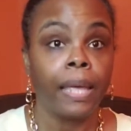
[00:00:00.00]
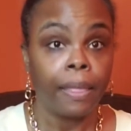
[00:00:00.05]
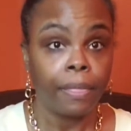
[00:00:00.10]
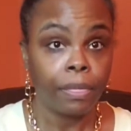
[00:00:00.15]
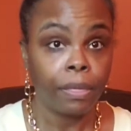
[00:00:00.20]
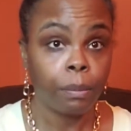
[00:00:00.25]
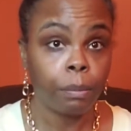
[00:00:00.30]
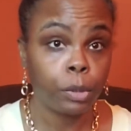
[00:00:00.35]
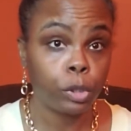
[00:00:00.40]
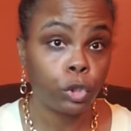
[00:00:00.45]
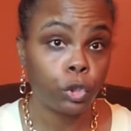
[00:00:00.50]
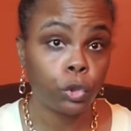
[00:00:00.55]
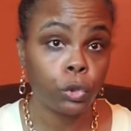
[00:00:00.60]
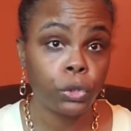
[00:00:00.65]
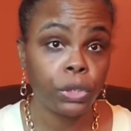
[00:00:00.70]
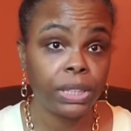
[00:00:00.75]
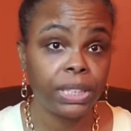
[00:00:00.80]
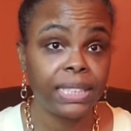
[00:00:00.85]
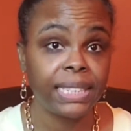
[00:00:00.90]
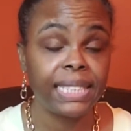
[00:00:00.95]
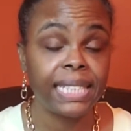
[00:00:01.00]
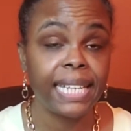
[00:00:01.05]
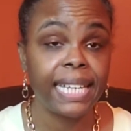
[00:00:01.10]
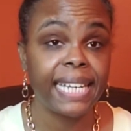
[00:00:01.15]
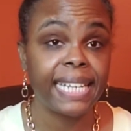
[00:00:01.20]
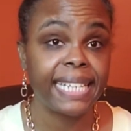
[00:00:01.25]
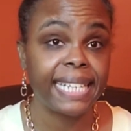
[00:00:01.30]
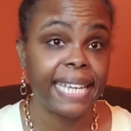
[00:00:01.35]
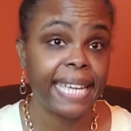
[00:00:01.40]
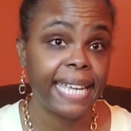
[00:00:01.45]
The majority
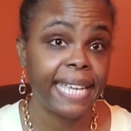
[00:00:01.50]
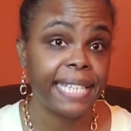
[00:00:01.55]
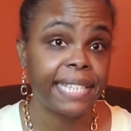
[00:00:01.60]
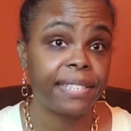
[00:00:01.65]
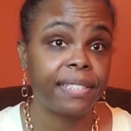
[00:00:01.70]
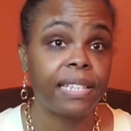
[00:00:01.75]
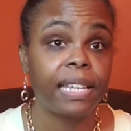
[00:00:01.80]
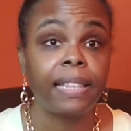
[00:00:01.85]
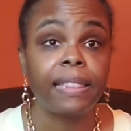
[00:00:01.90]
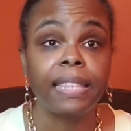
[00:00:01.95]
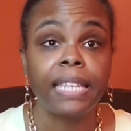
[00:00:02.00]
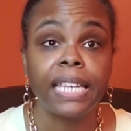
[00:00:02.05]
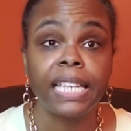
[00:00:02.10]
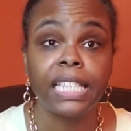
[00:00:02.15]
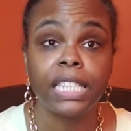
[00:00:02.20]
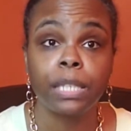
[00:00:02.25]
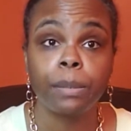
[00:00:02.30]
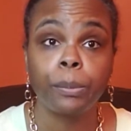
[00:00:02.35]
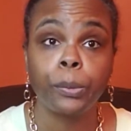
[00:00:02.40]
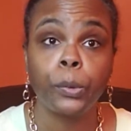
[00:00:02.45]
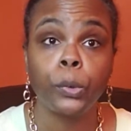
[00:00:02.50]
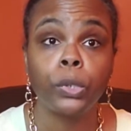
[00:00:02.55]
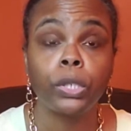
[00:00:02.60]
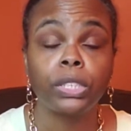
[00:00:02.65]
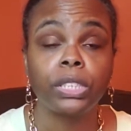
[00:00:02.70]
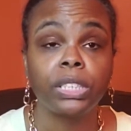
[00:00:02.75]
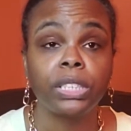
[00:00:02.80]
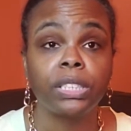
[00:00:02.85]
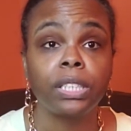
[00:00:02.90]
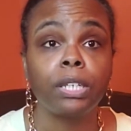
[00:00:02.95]
said yes, they think it's
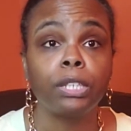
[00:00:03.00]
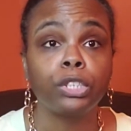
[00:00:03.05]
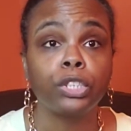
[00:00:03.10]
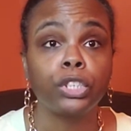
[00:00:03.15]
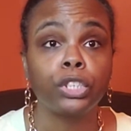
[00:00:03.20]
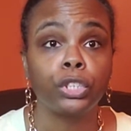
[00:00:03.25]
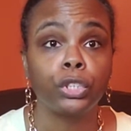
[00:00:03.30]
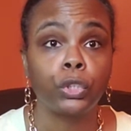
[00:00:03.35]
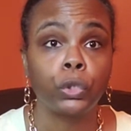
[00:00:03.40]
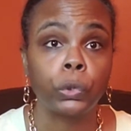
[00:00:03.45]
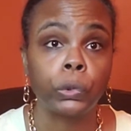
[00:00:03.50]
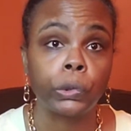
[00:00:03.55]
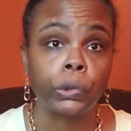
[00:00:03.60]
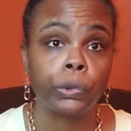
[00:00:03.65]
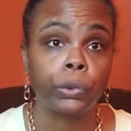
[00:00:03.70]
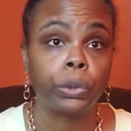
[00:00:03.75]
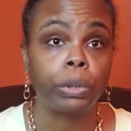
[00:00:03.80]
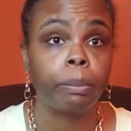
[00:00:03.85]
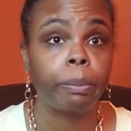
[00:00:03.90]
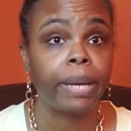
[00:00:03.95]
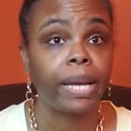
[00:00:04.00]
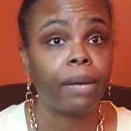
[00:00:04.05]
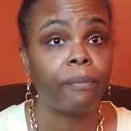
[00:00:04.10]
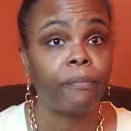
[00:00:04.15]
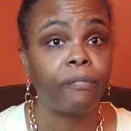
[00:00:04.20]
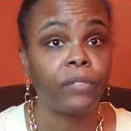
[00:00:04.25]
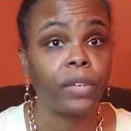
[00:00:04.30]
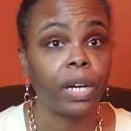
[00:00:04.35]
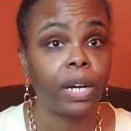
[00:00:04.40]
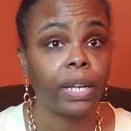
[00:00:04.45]
important to talk to your children
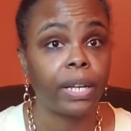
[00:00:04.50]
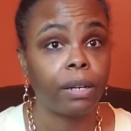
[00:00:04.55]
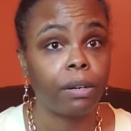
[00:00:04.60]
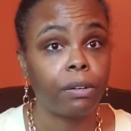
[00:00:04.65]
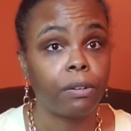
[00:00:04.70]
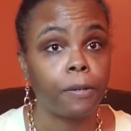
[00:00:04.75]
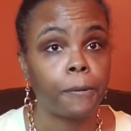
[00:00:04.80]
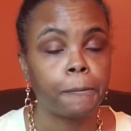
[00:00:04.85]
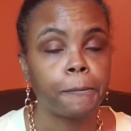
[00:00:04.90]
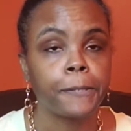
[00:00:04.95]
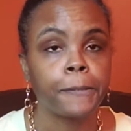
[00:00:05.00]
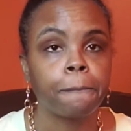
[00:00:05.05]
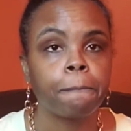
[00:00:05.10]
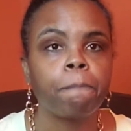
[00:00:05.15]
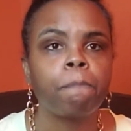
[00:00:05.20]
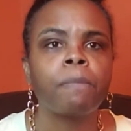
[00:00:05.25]
about firearms.